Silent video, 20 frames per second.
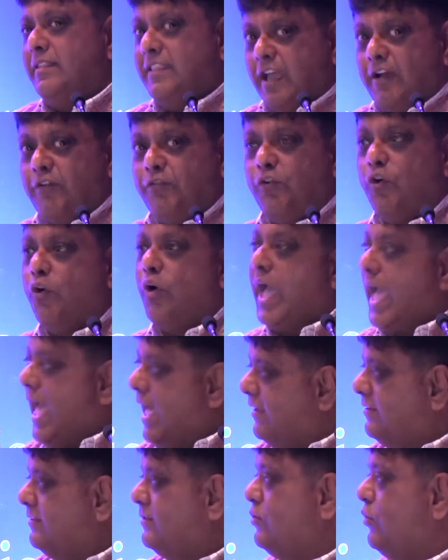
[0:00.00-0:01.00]
therefore
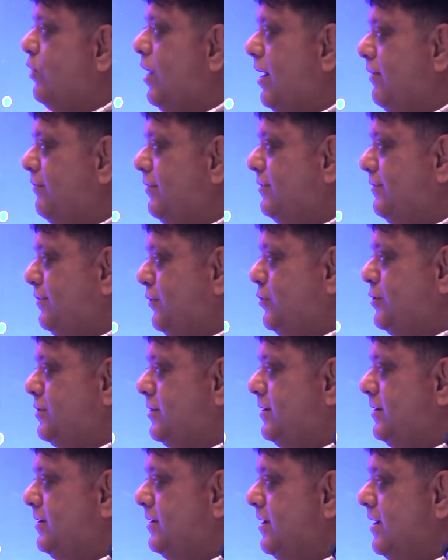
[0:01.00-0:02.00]
has to have a
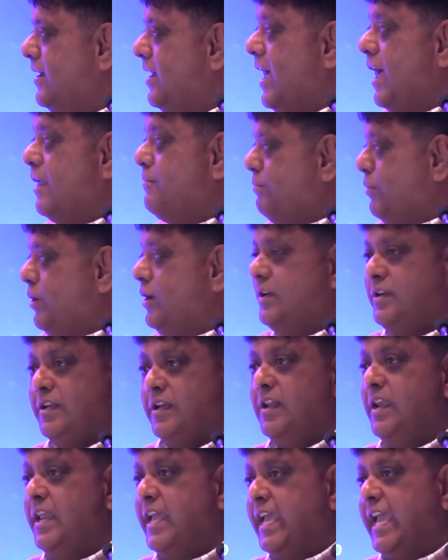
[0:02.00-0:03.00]
social and
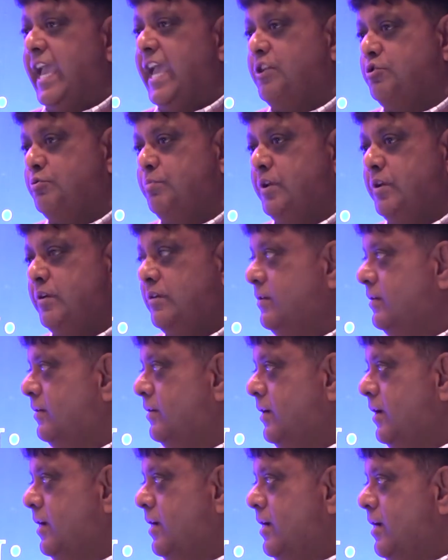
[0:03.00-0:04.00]
political engagement,
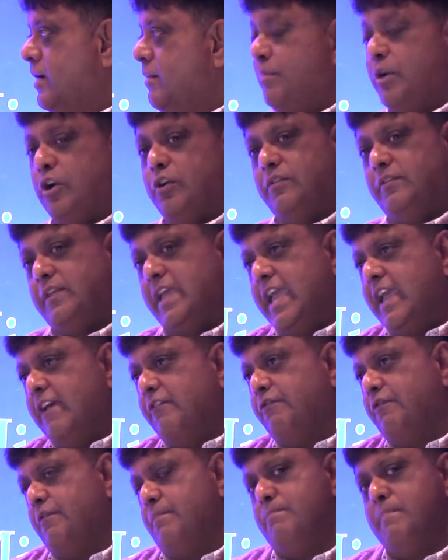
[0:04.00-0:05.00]
because
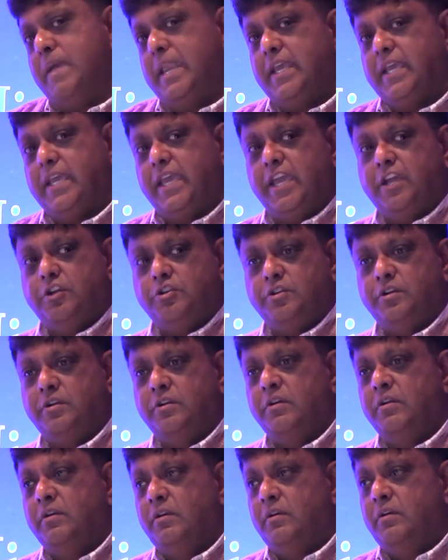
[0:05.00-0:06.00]
if
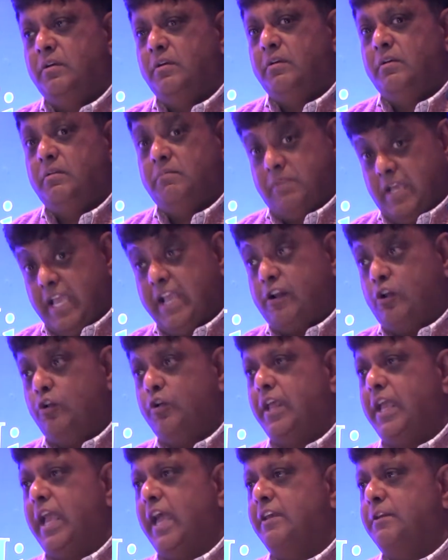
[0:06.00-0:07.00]
medication,
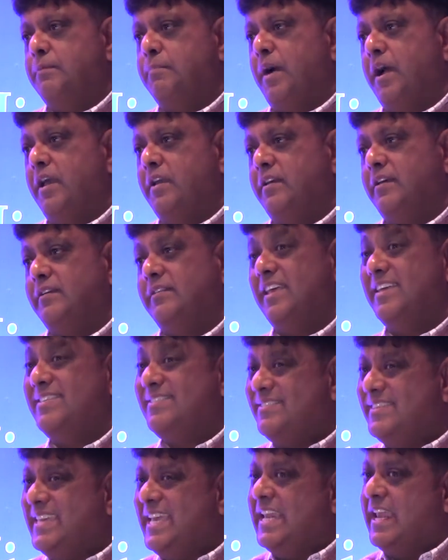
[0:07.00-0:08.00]
including antibiotics, is
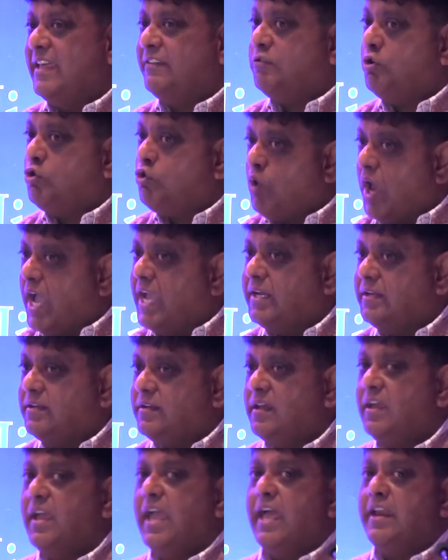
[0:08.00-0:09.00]
seen as a right
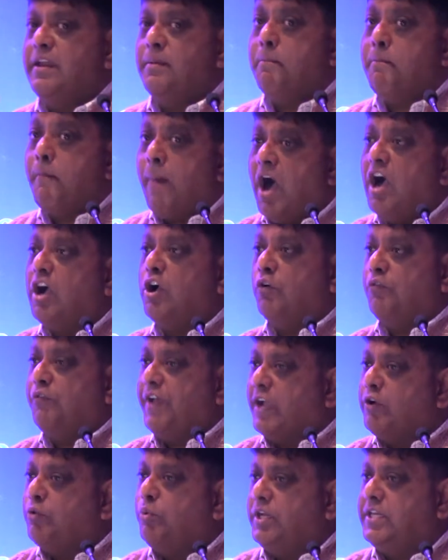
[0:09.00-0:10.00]
and a mark of
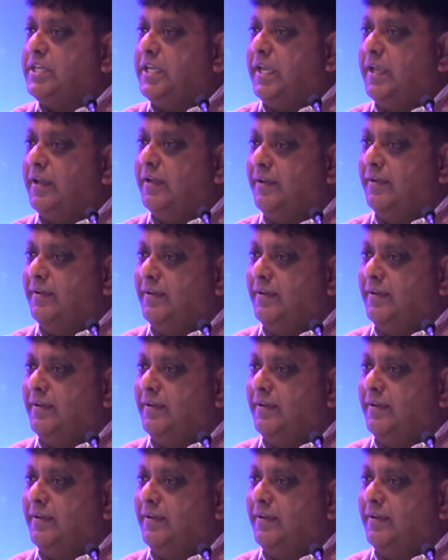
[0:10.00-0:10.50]
equity,